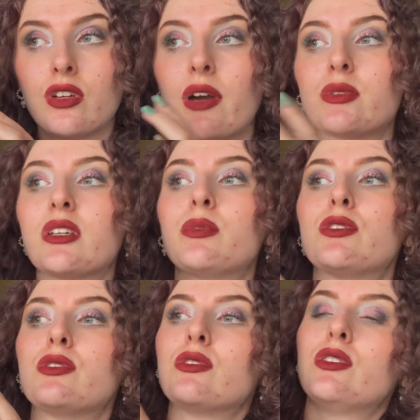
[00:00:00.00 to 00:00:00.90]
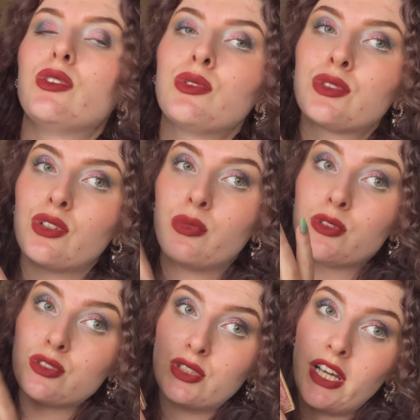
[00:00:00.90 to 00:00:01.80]
I was able to use
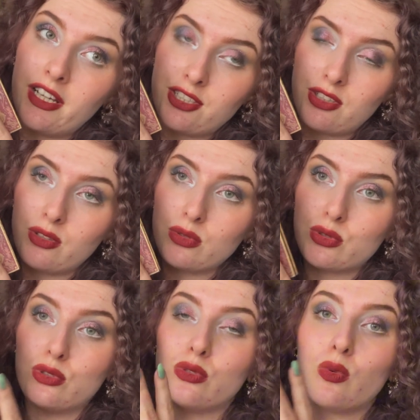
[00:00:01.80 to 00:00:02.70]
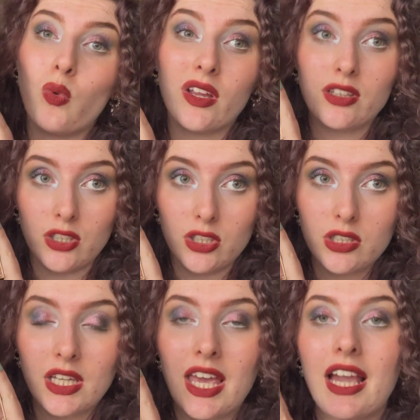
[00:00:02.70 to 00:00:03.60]
almost 3 eyeshadows to do 1
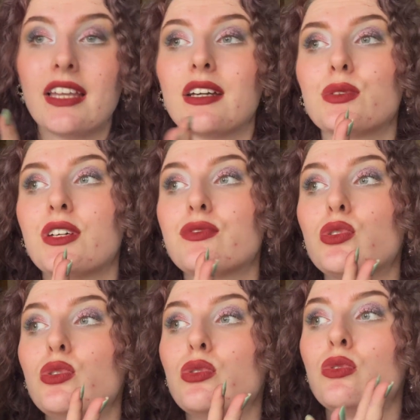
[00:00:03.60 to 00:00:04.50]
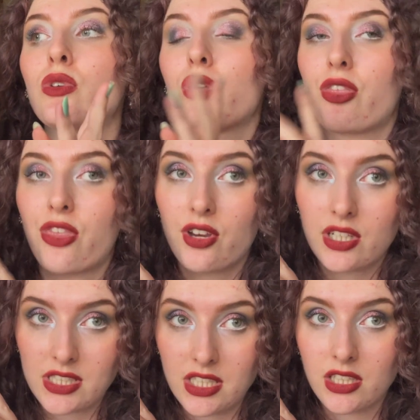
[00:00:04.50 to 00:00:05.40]
look, and I would have to do
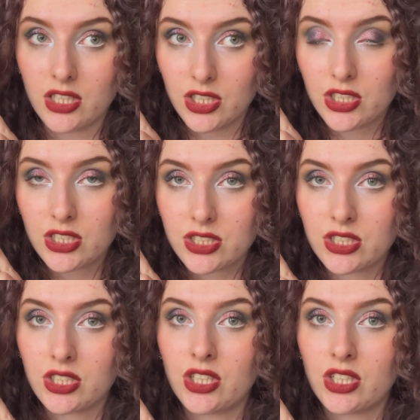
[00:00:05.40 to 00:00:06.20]
13 looks